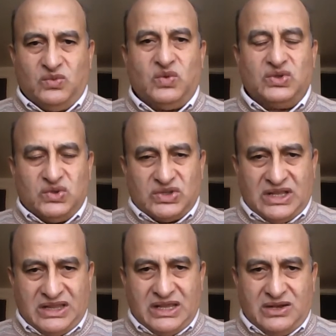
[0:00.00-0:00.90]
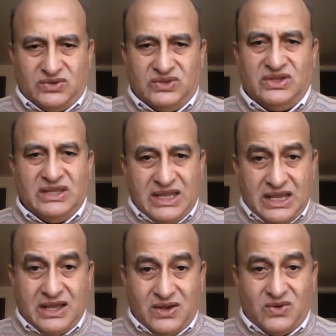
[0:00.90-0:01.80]
were not allowed.
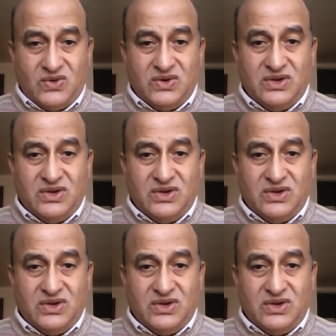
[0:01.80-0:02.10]
Now,